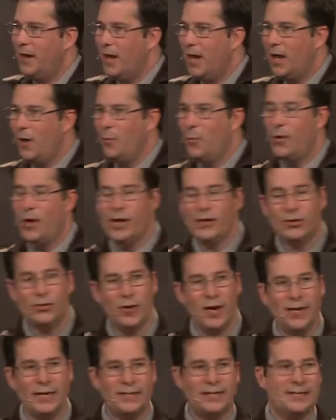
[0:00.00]
Uh, we're not
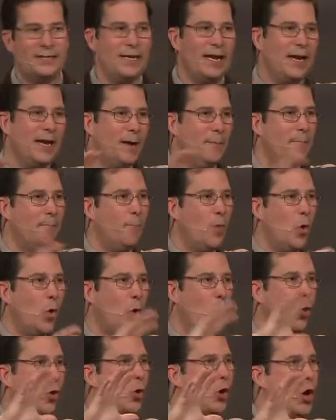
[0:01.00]
trying to set up
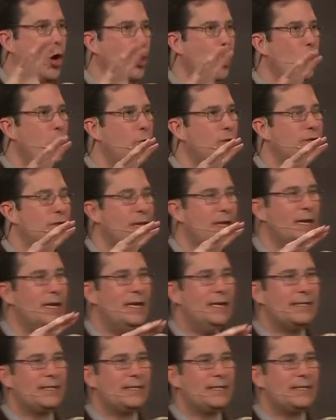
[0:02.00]
moral codes that